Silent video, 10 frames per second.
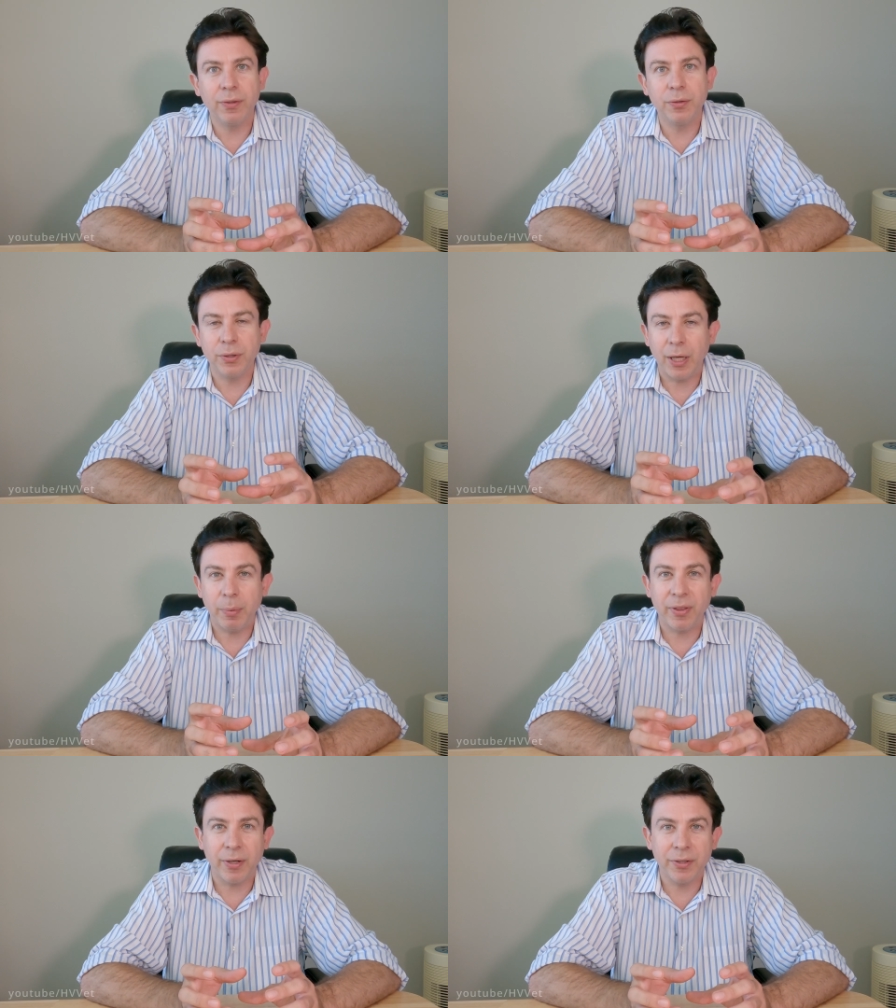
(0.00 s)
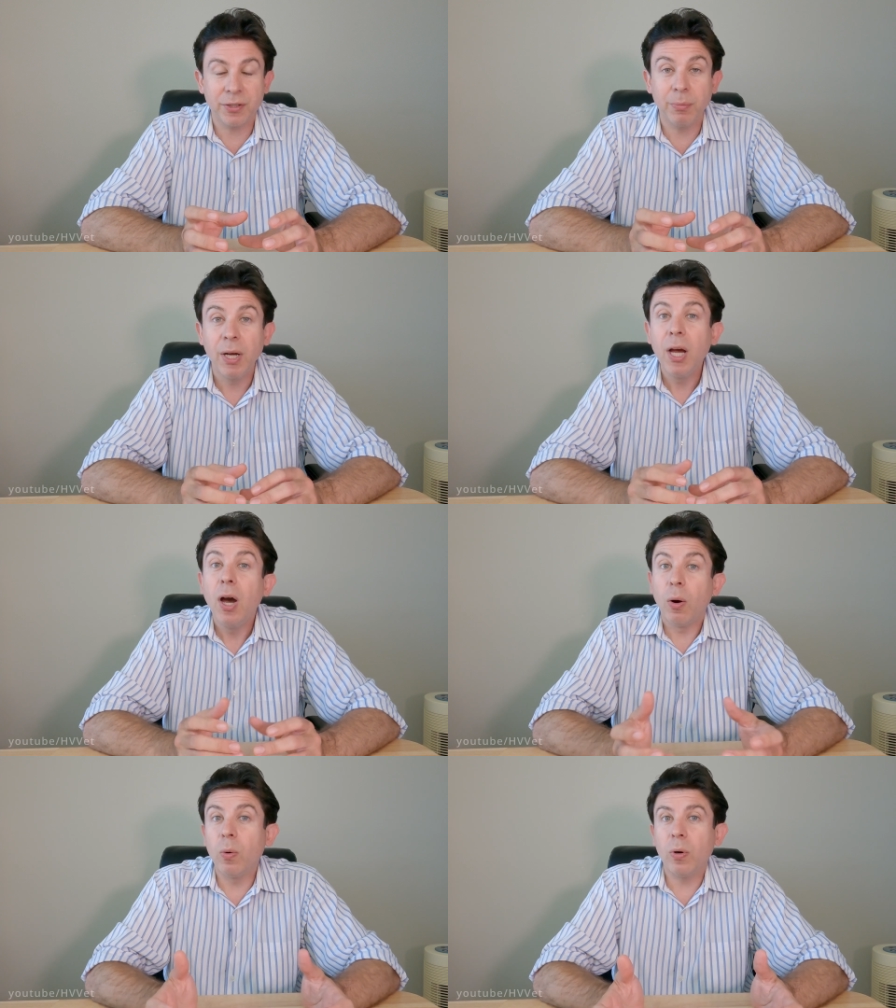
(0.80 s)
due to hyperthyroidism,
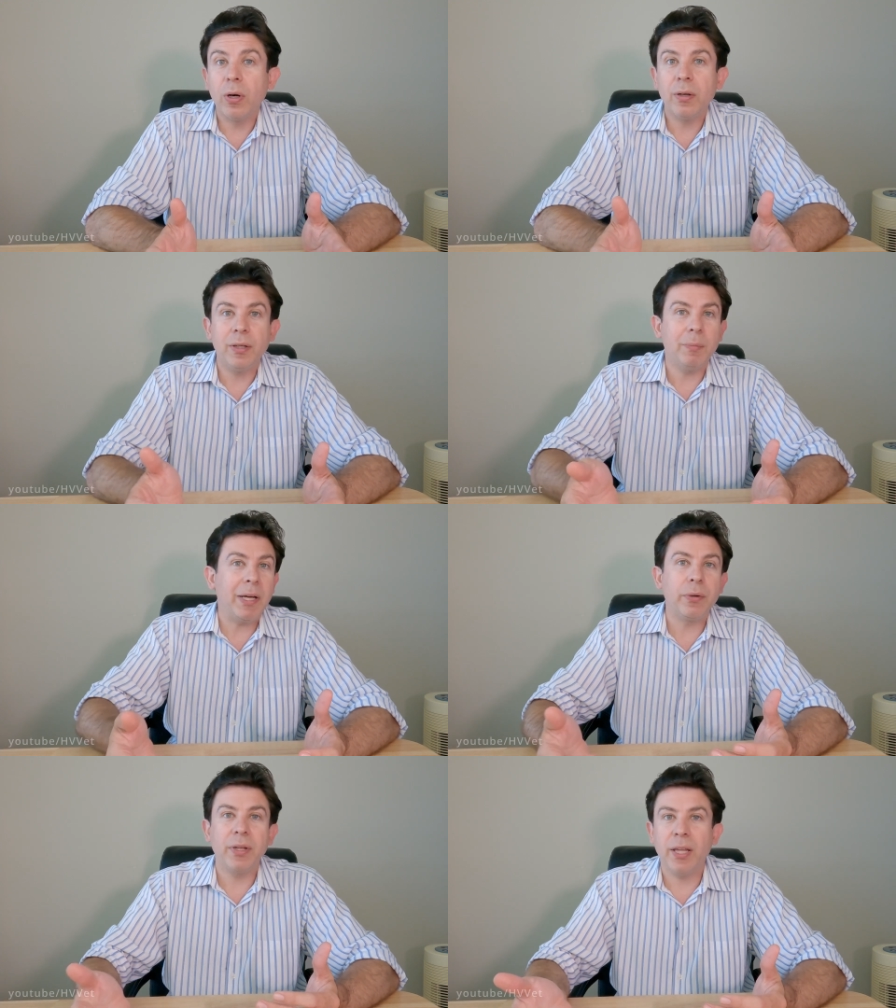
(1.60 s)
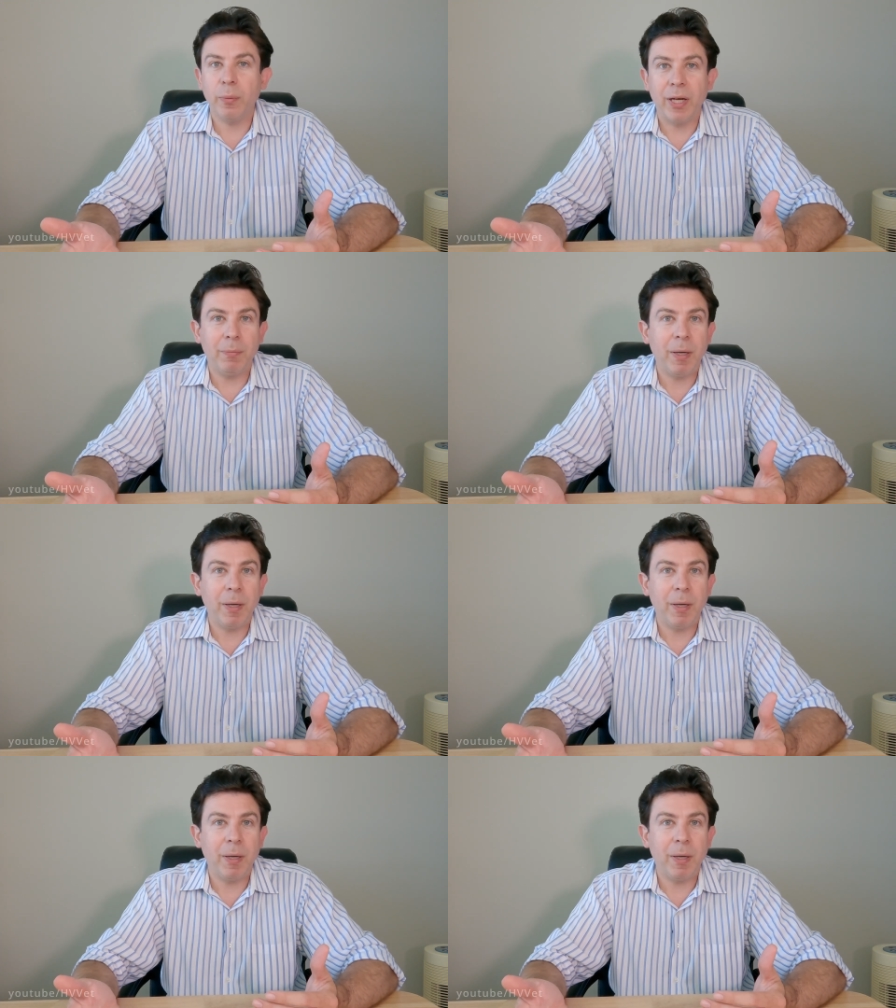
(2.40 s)
or it might go the other way.